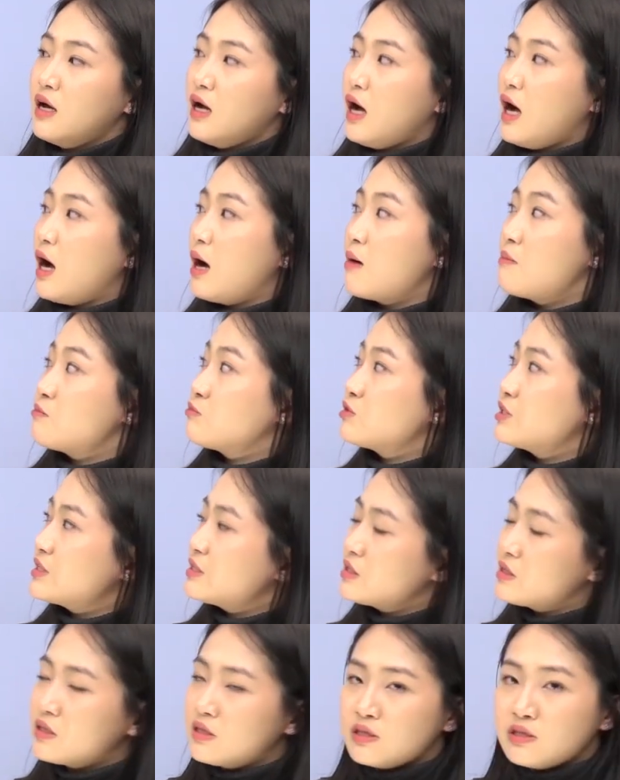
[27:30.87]

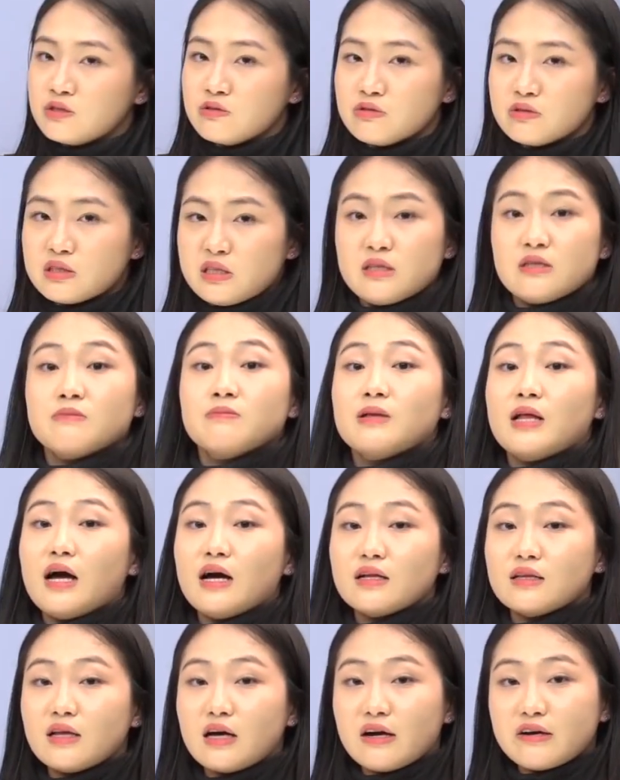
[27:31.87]
Recently used in the
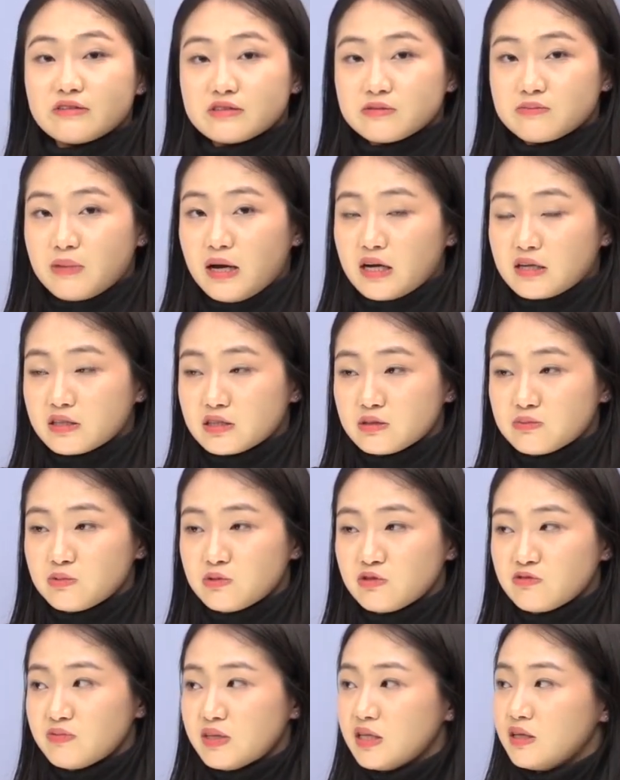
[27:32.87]
Black Lives Matters
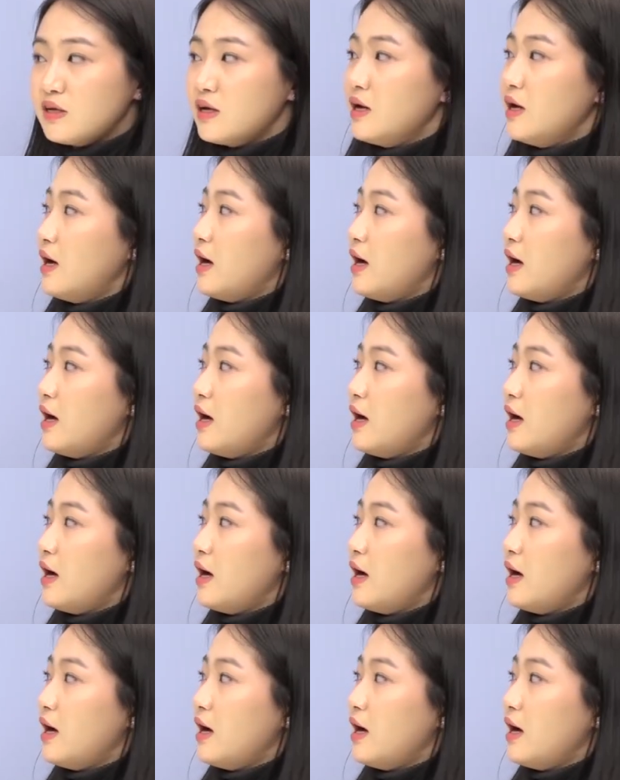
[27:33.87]
movement.